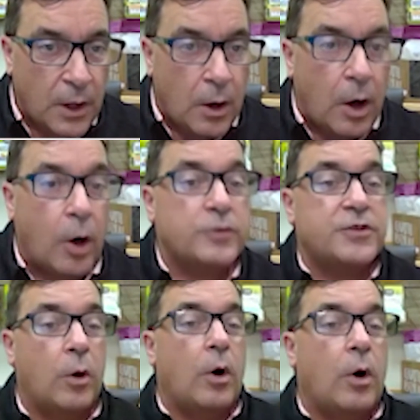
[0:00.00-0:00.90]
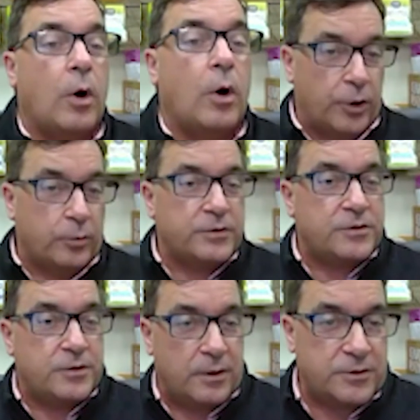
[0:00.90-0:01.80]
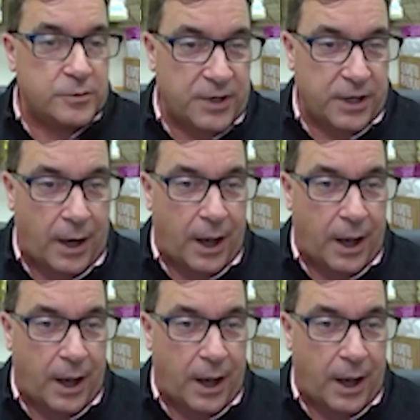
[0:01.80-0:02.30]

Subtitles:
Oh, so Suzanne,